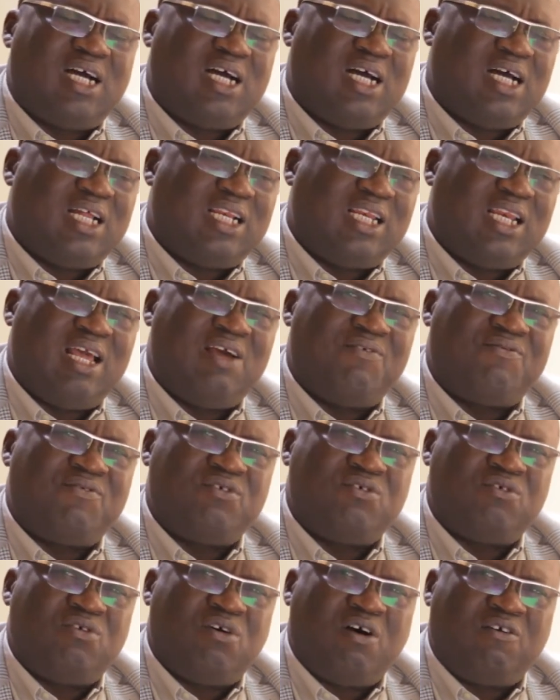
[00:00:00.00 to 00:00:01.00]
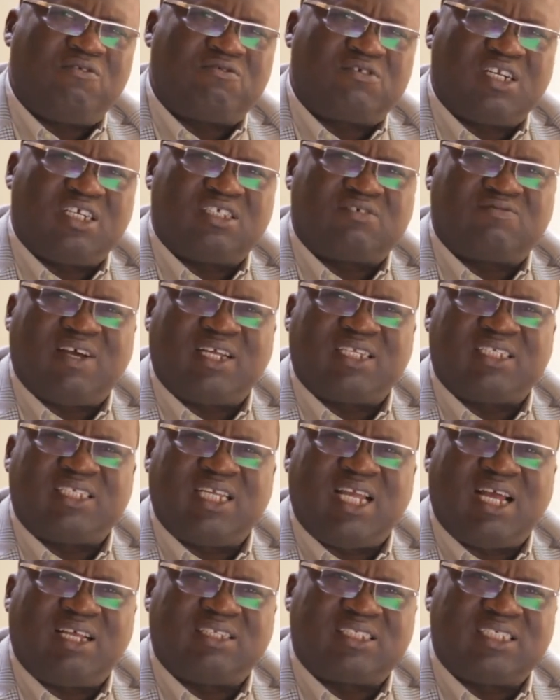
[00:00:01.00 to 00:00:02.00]
level of trans-fatty
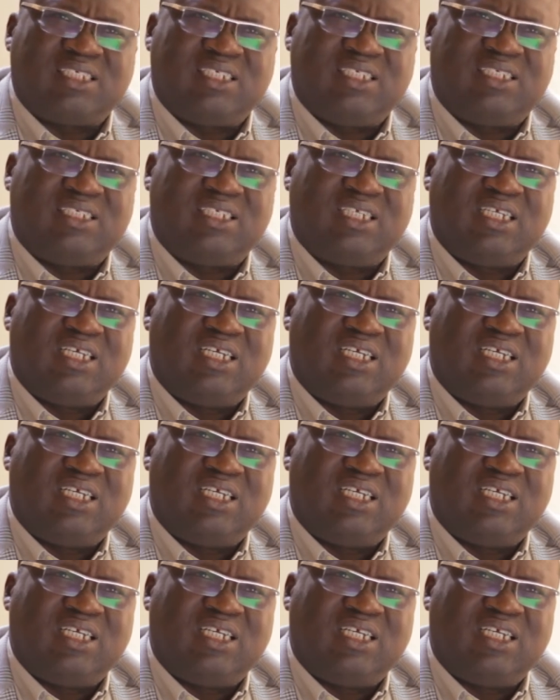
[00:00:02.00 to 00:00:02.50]
acid